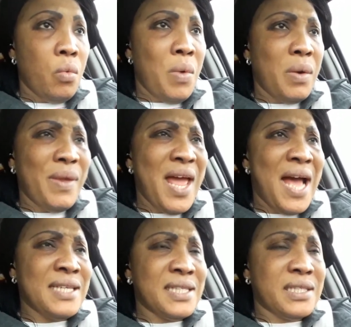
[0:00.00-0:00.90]
when we
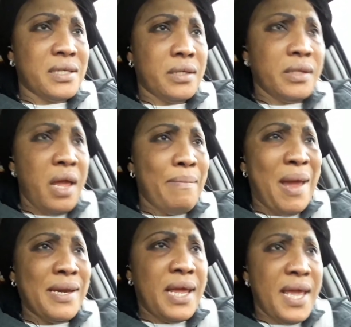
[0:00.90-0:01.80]
ask them
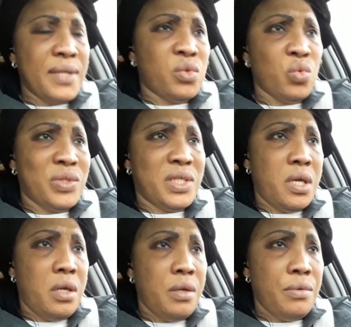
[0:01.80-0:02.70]
and they ask to
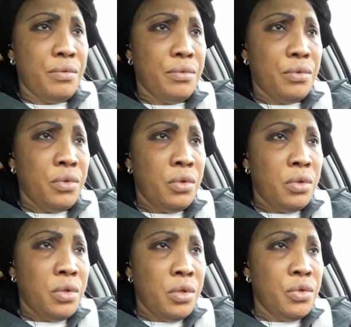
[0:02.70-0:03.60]
see
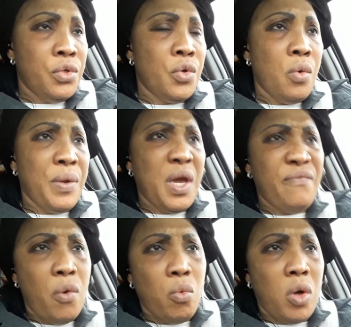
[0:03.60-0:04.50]
you know we get
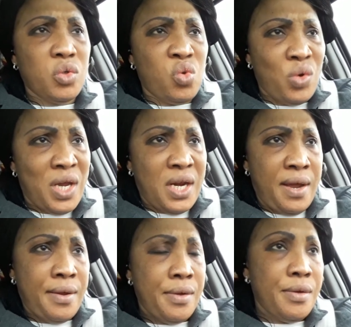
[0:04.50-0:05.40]
for work
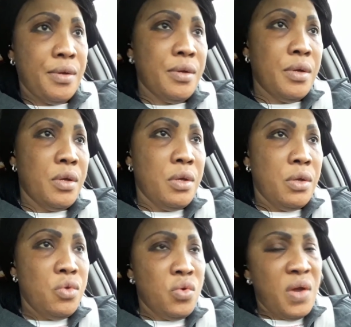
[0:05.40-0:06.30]
together
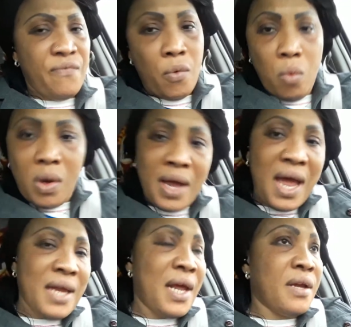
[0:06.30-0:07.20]
you get for work
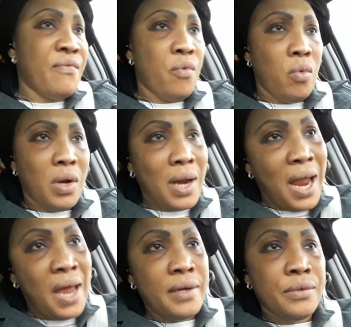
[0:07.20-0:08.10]
hard i get for work
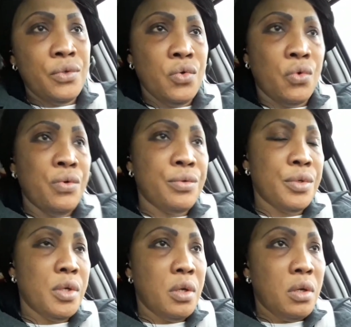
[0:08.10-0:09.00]
hard you know
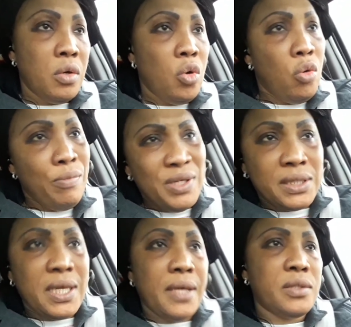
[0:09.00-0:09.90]
Lo meet
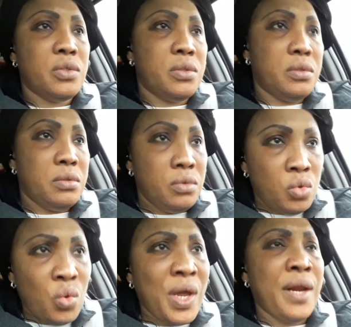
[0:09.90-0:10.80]
things
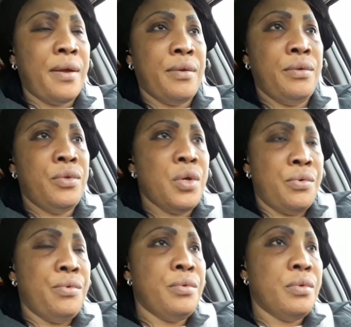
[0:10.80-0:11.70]
together, you know,